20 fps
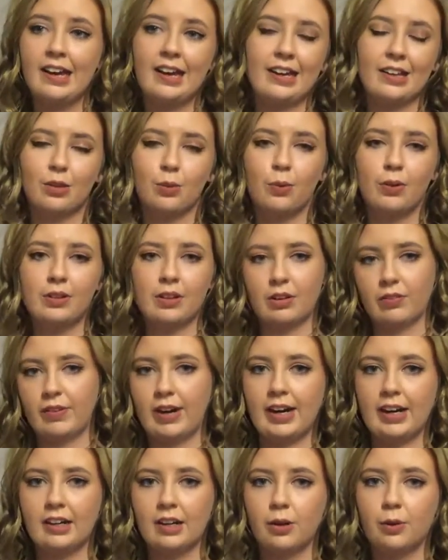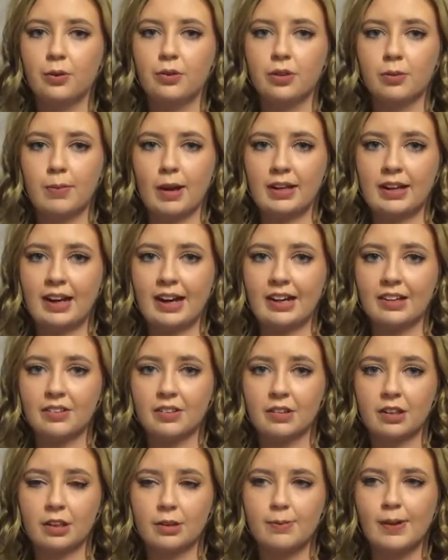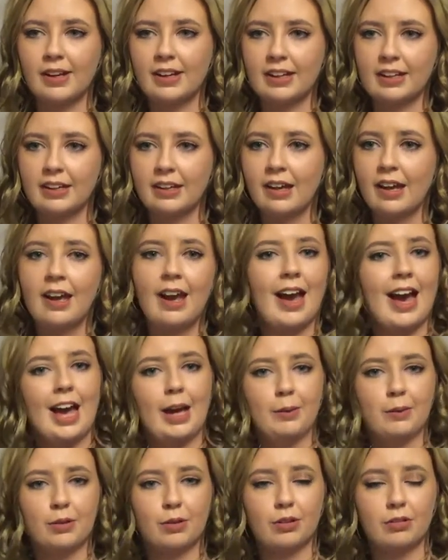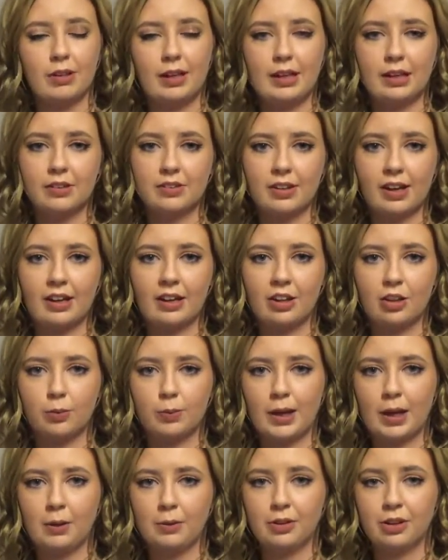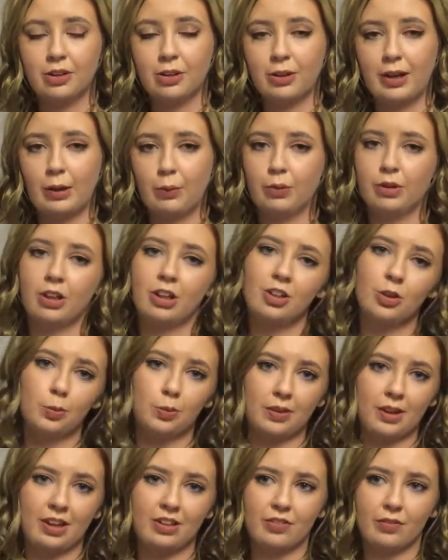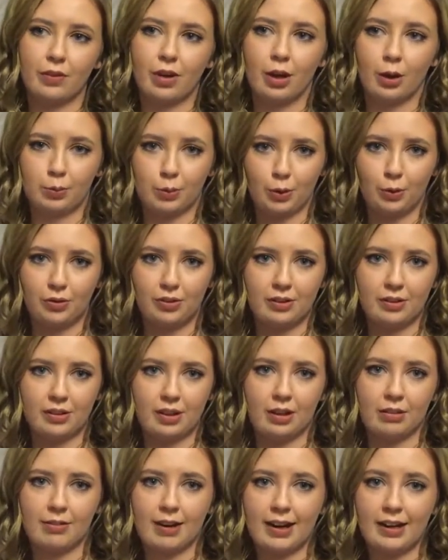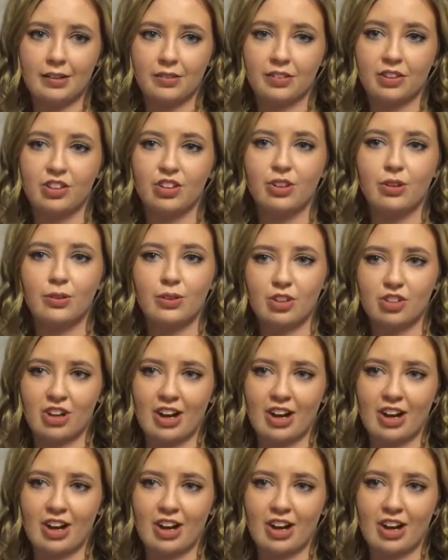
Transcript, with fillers: It's one that's very close to many hearts on the committee, and um, so we're really excited to be able to donate 100% of all proceeds that are raised to the